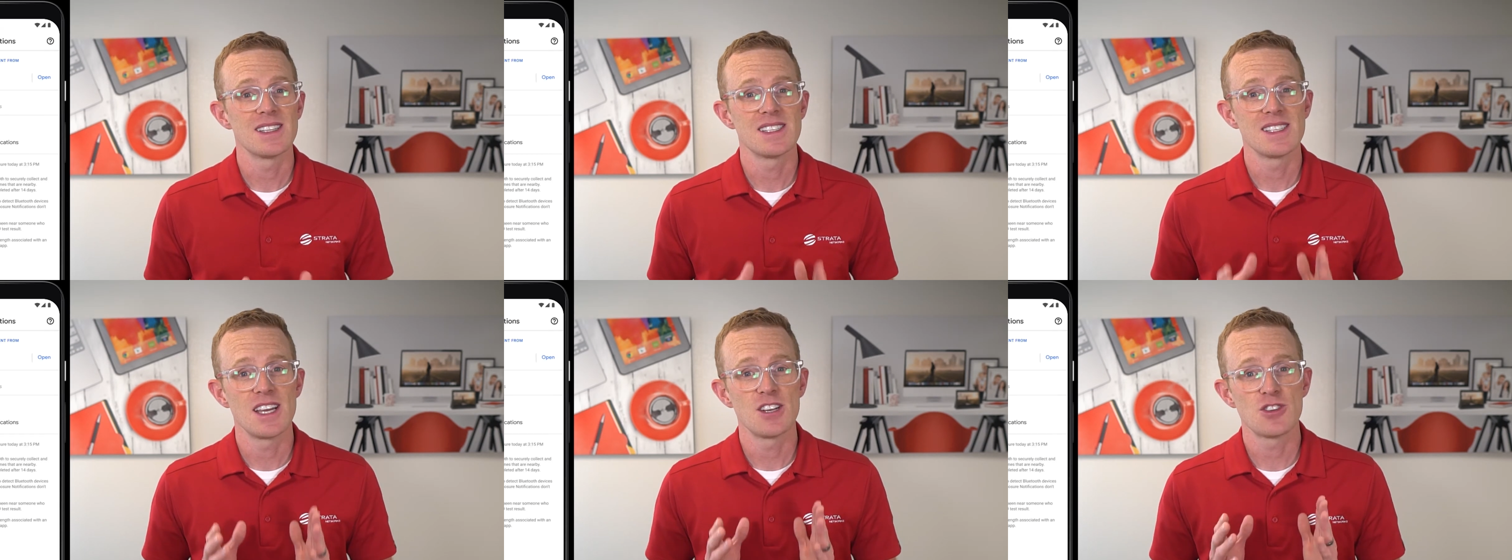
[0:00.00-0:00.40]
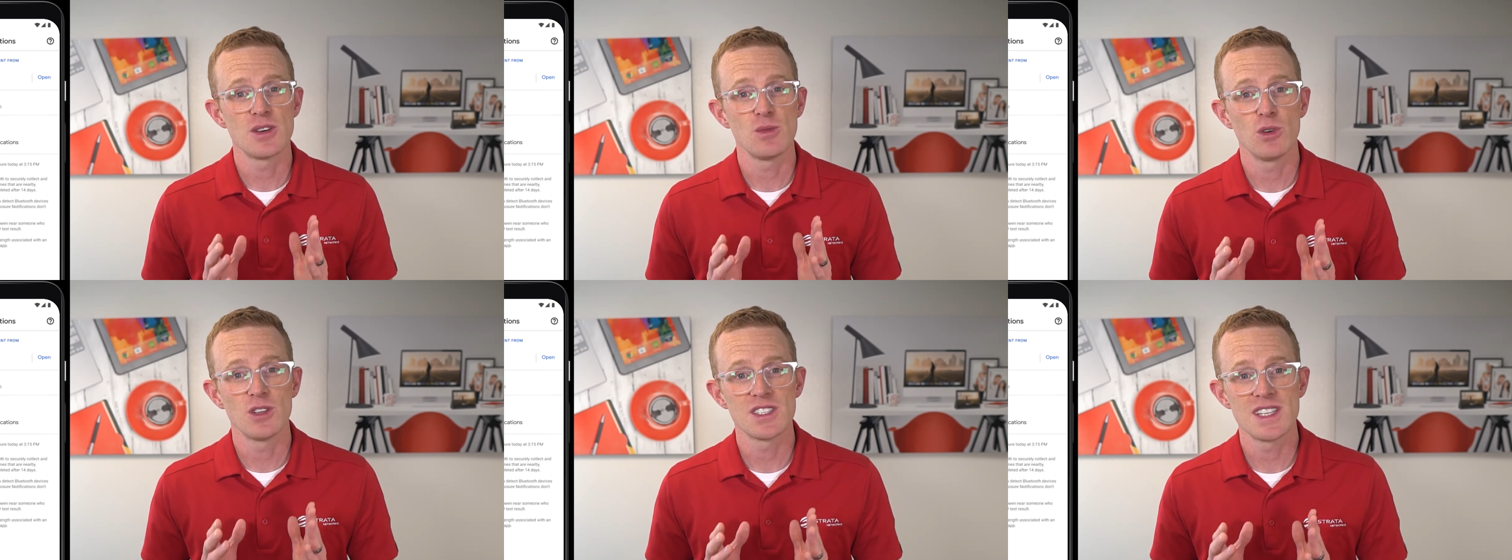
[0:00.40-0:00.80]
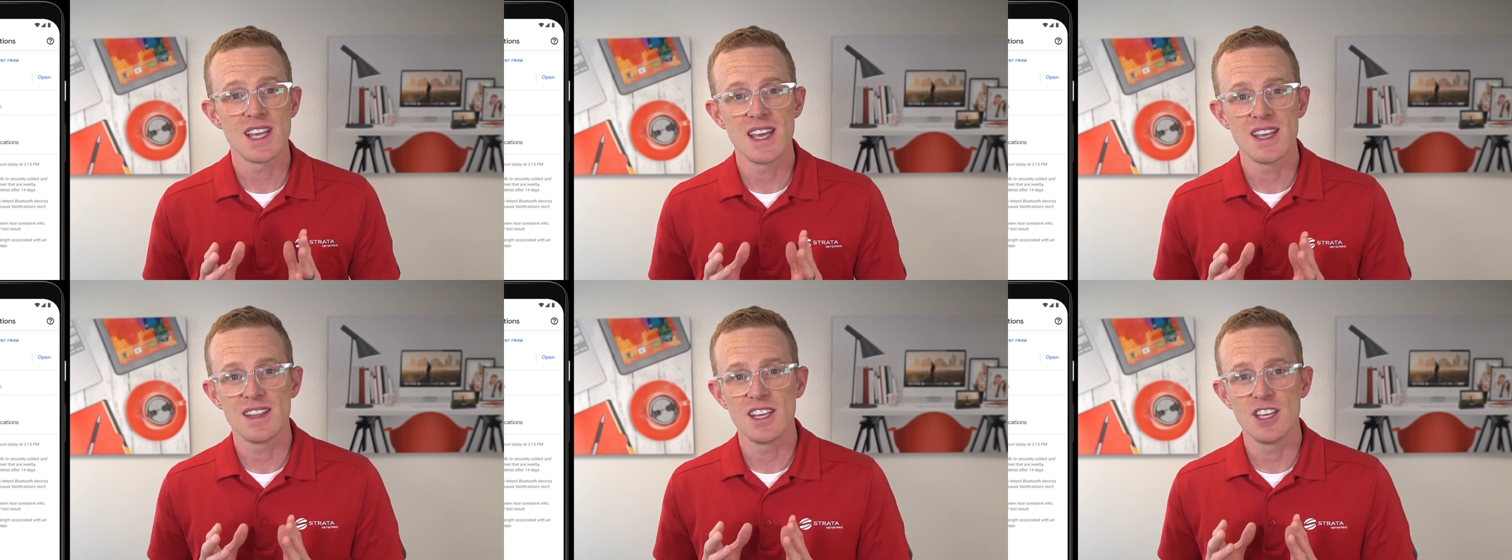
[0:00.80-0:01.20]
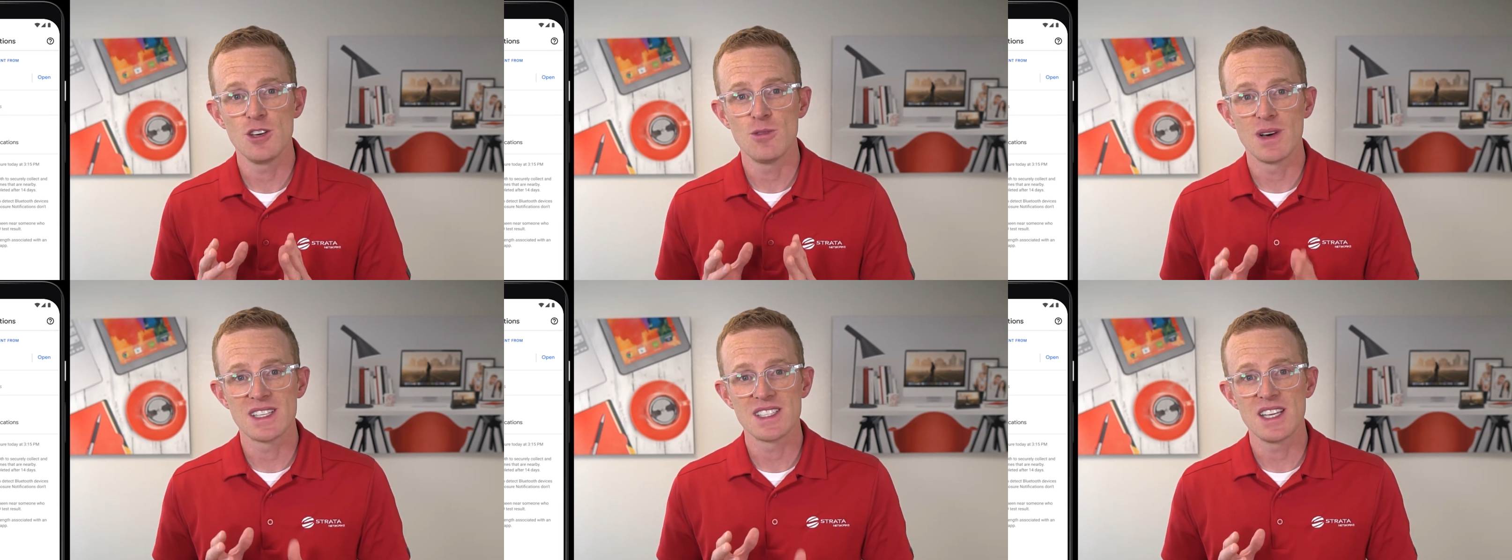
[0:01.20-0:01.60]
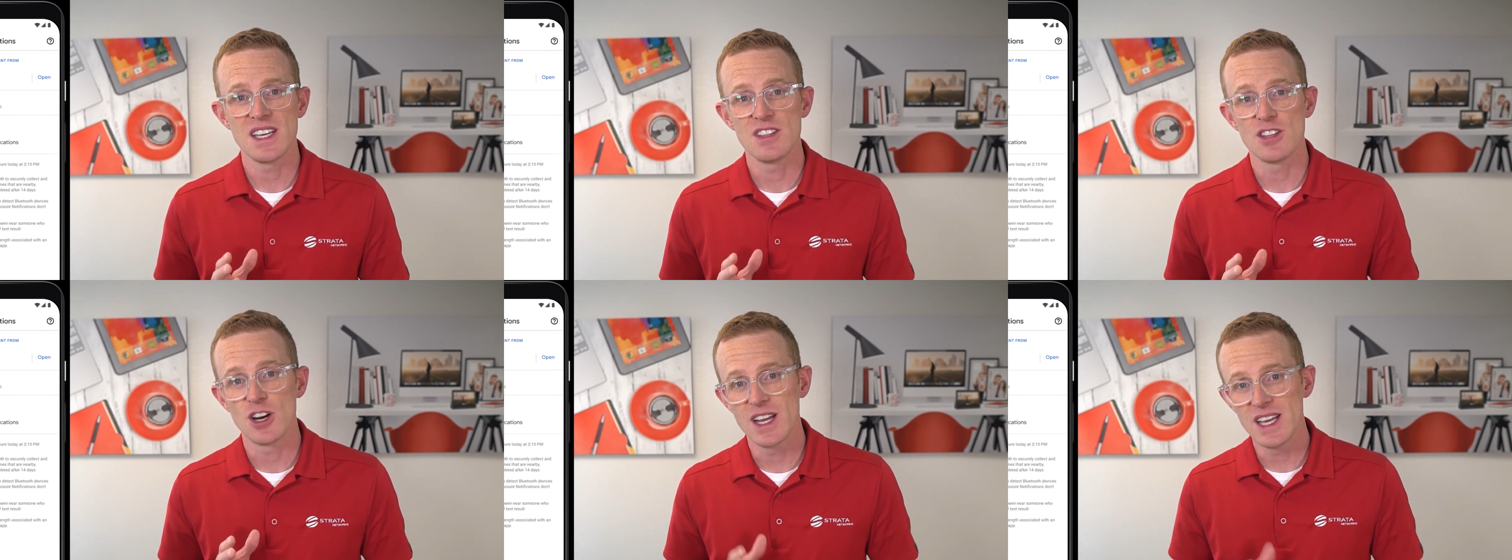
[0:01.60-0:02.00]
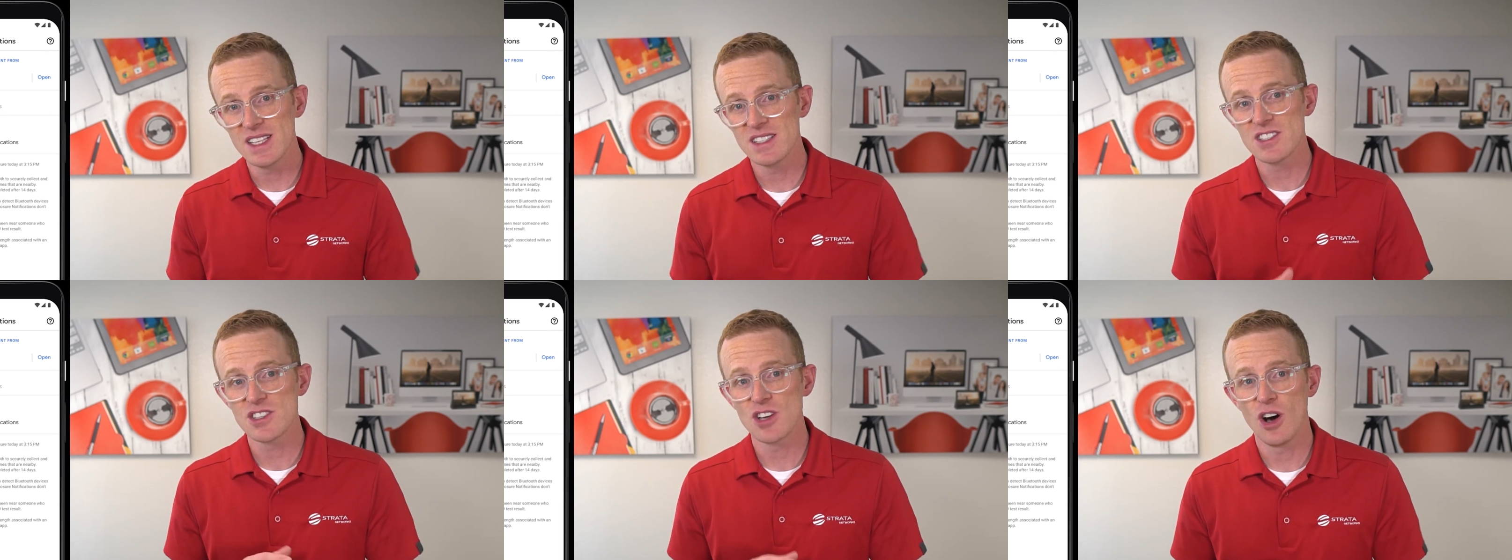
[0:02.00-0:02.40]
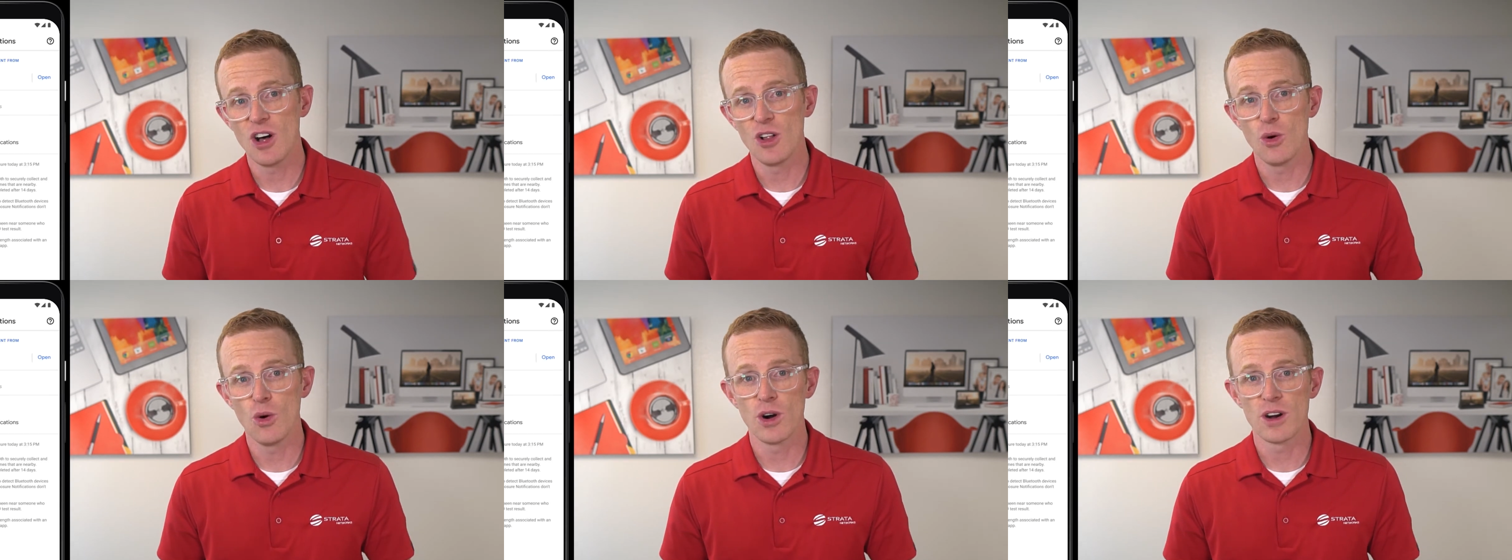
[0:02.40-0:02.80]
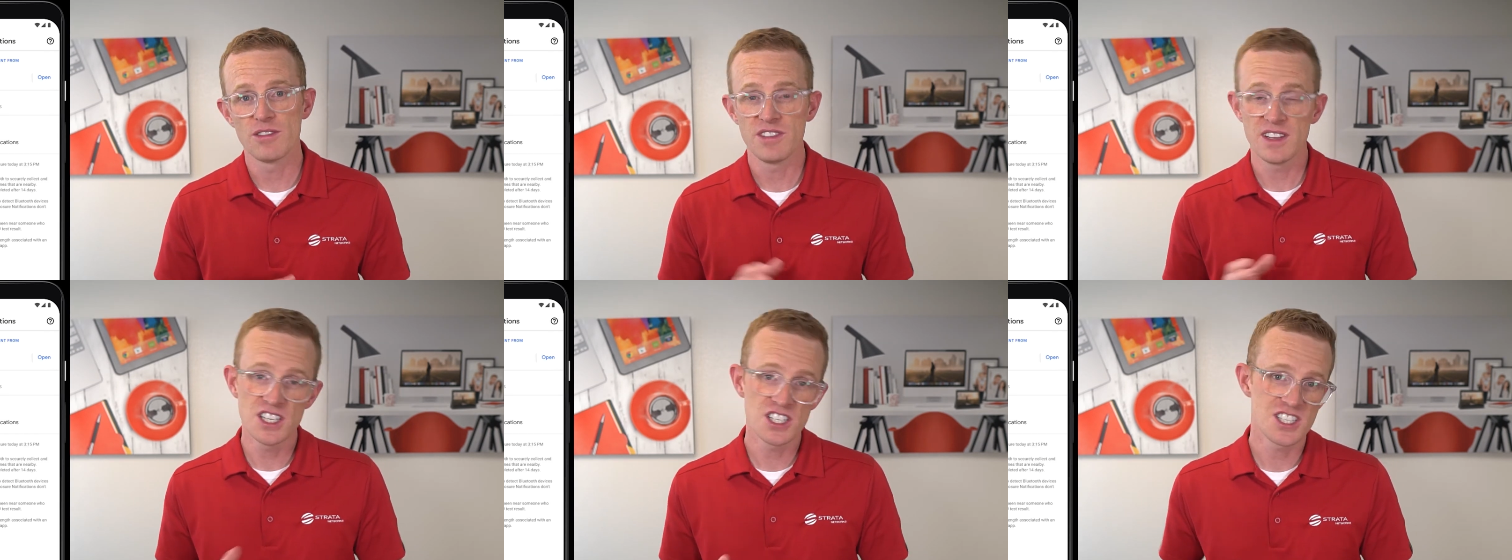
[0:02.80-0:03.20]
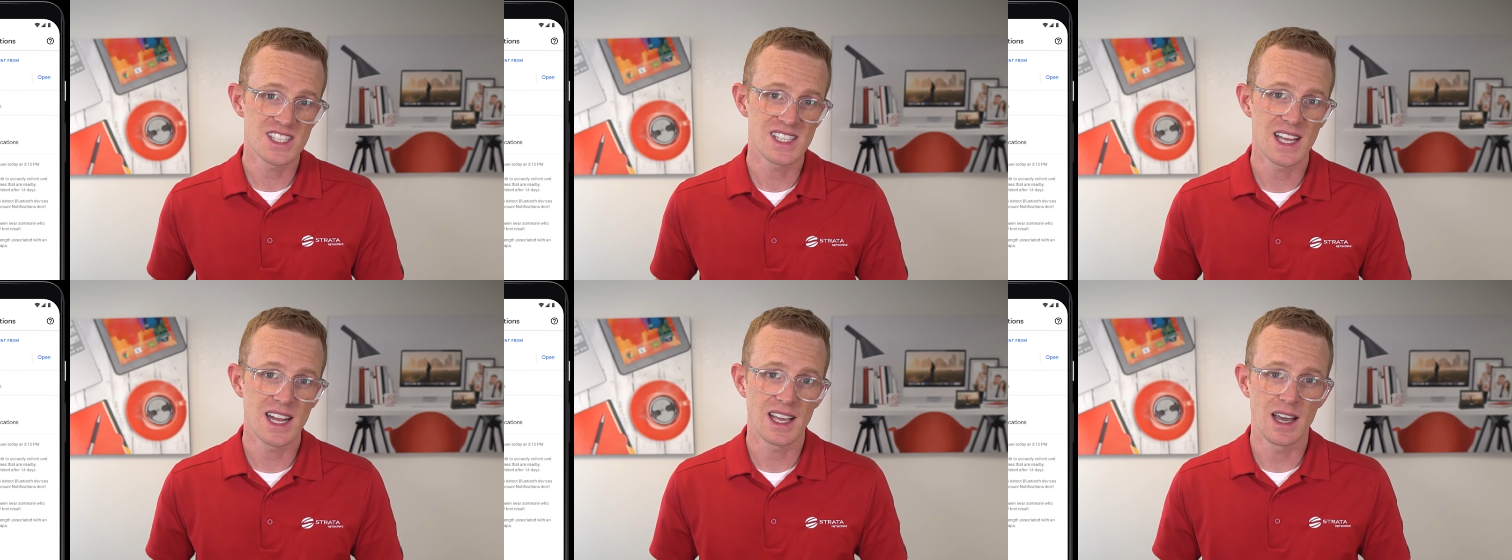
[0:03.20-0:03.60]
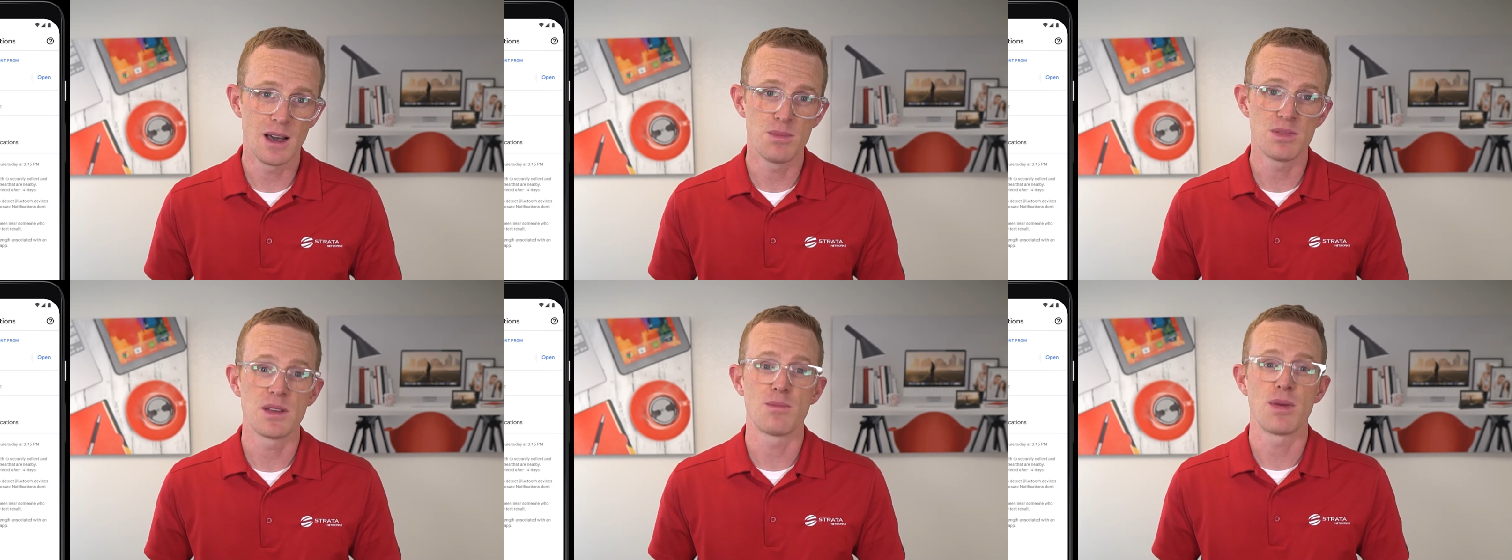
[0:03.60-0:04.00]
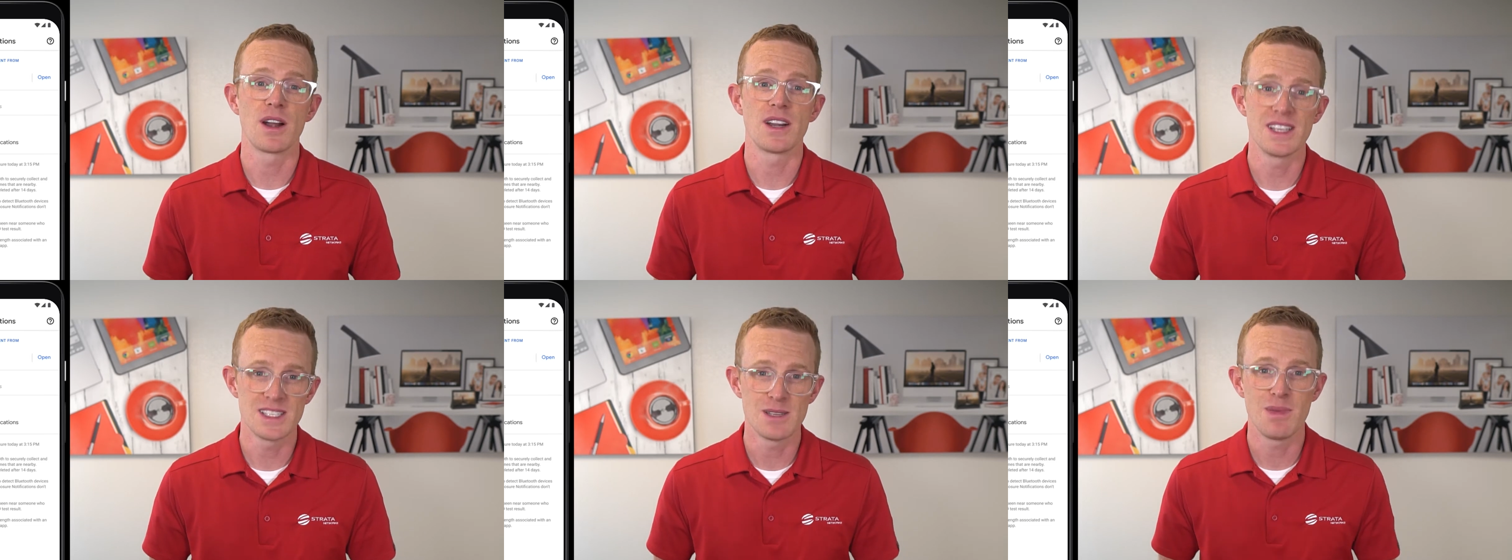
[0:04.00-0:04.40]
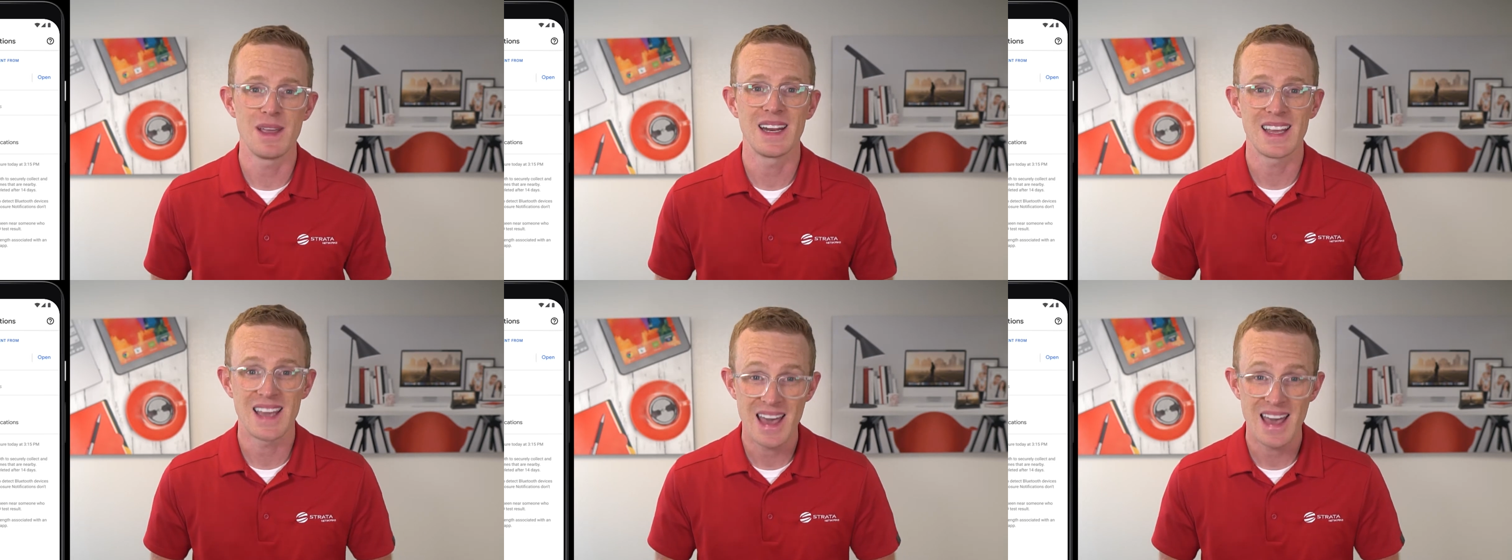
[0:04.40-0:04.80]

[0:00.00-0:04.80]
this entry will say that you must either install or finish setting up the participating